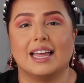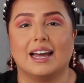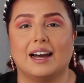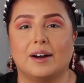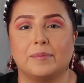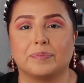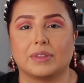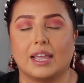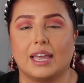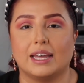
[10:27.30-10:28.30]

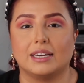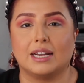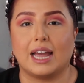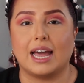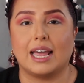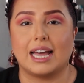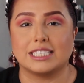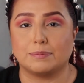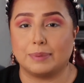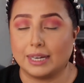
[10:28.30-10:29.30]
and got
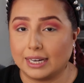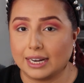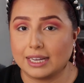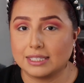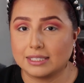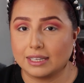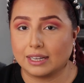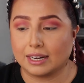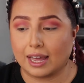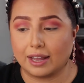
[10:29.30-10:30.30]
aspirinas,
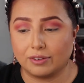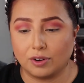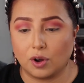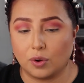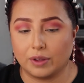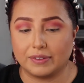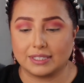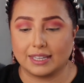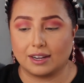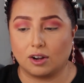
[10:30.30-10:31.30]
and I don't know if
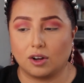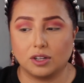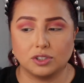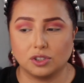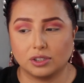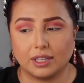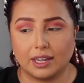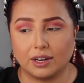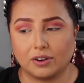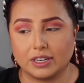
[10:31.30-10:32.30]
it's like a culture
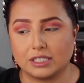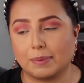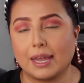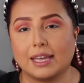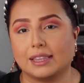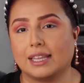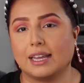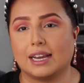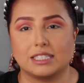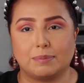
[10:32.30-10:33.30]
thing or Hispanic
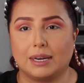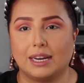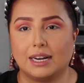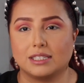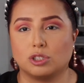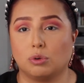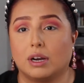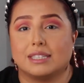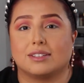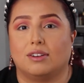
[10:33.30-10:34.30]
thing. Aspirinas to
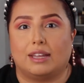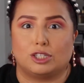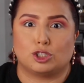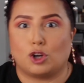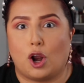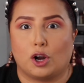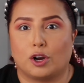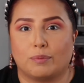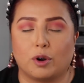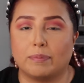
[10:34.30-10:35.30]
us are like
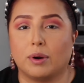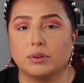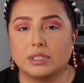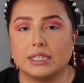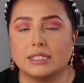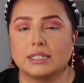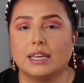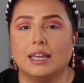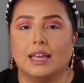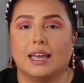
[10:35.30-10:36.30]
stronger, more potent,
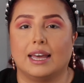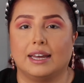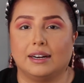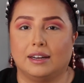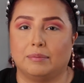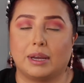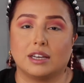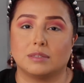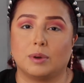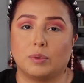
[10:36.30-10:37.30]
and my
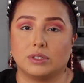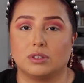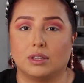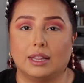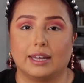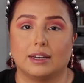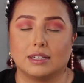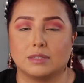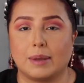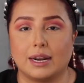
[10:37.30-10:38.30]
husband went to like a
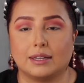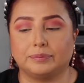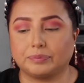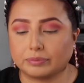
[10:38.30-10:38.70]
Hispanic